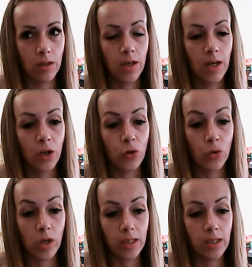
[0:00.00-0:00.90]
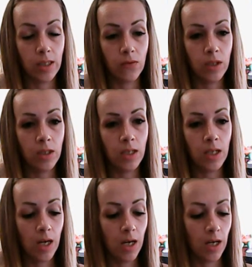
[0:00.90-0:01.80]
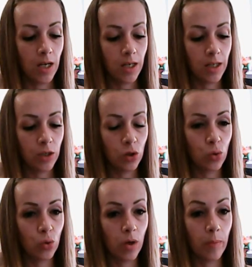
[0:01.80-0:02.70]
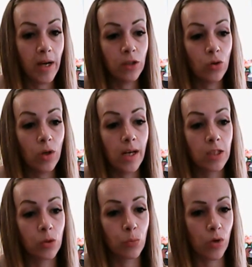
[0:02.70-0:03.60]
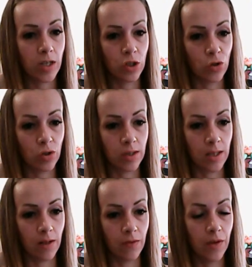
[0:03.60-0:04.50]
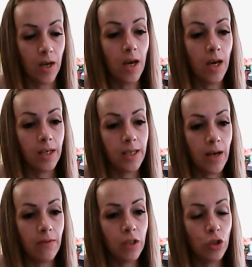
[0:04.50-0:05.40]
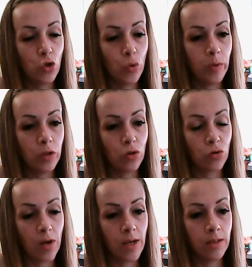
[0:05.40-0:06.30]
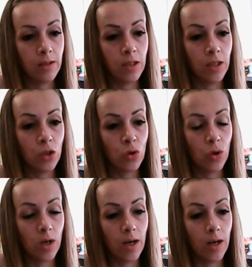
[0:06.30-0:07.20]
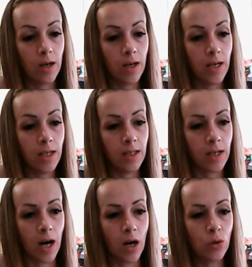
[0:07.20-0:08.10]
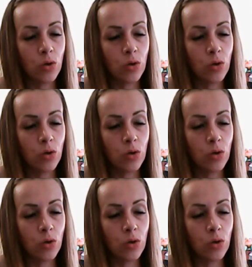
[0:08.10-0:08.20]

creativity to better express yourself. Having Jupiter transiting your eighth house